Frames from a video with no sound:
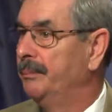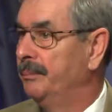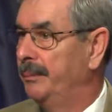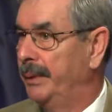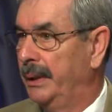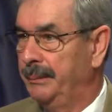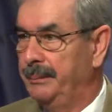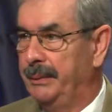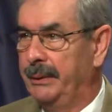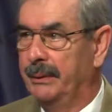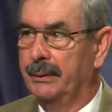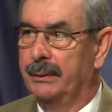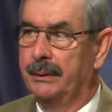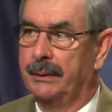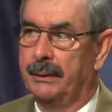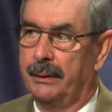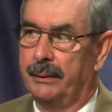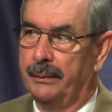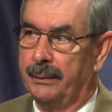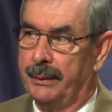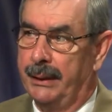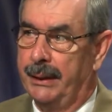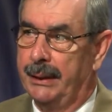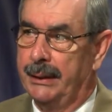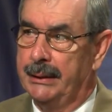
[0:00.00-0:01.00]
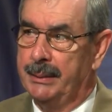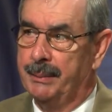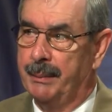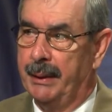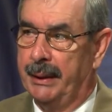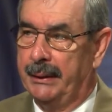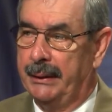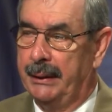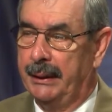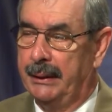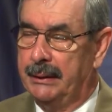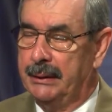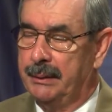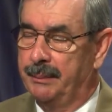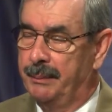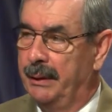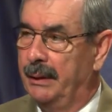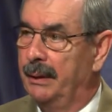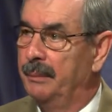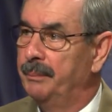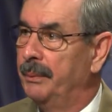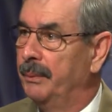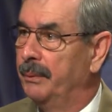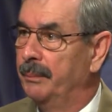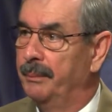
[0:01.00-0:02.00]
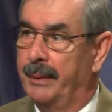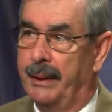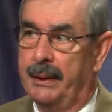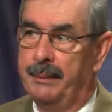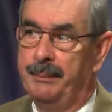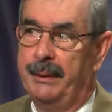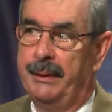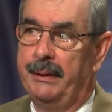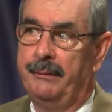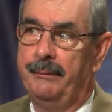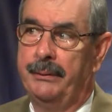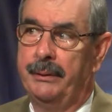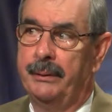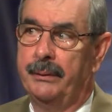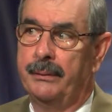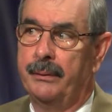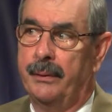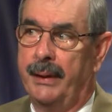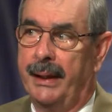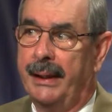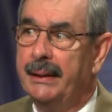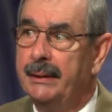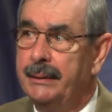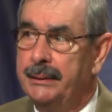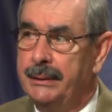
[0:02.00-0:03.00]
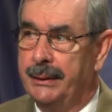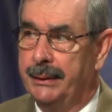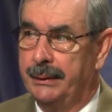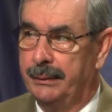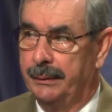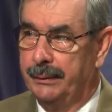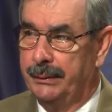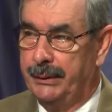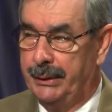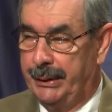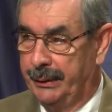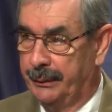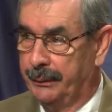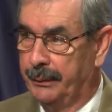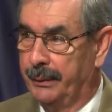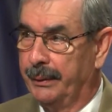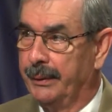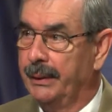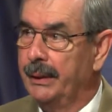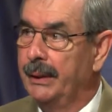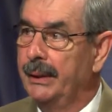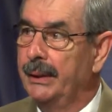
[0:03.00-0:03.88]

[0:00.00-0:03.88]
maybe your adult kids might need some help, or maybe even your grandchildren.